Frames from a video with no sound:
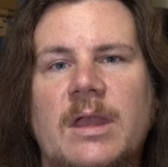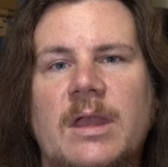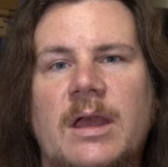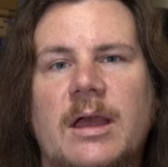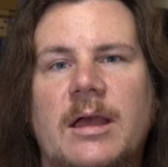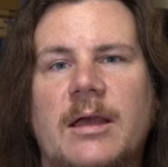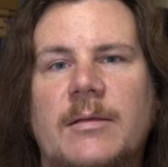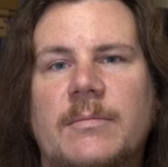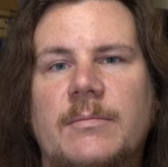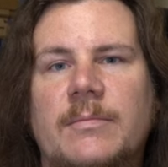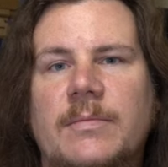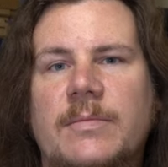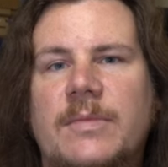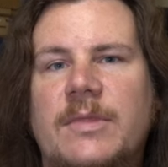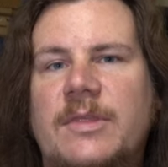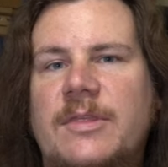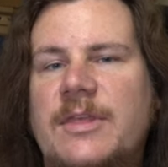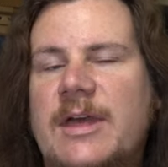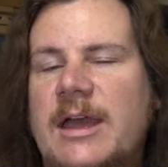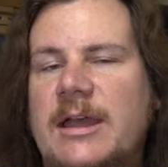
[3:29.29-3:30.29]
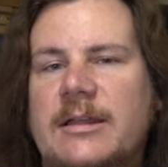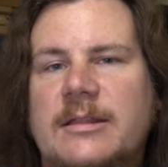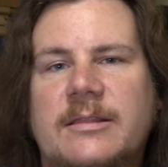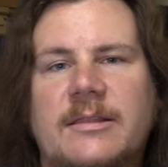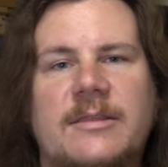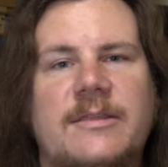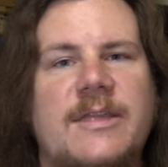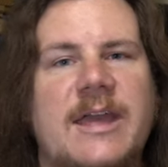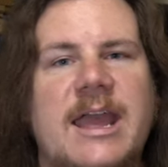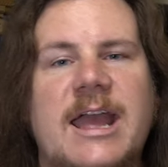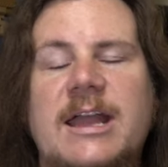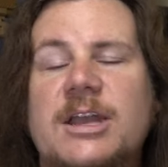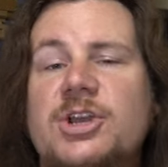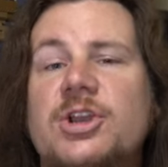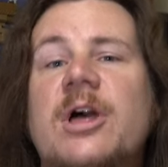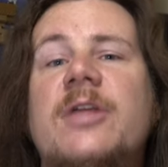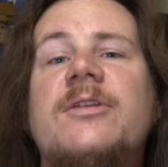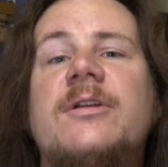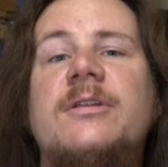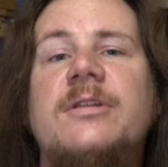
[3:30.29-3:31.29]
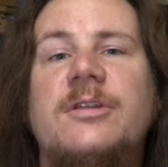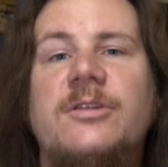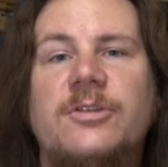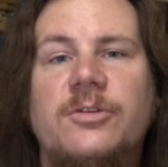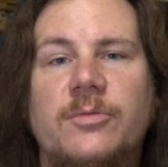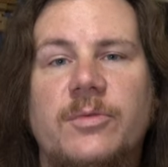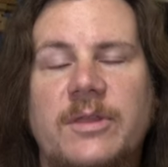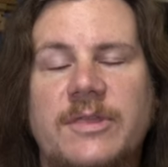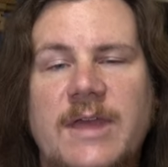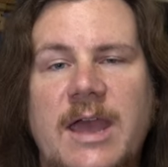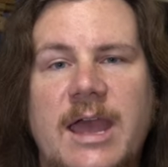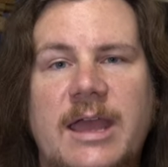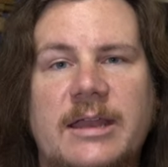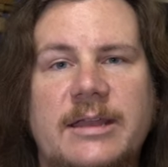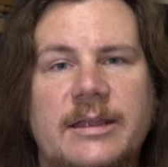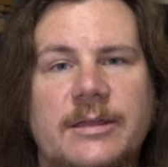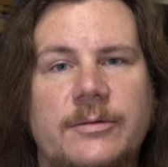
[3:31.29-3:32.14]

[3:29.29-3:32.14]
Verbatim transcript: That they had nothing to do with that.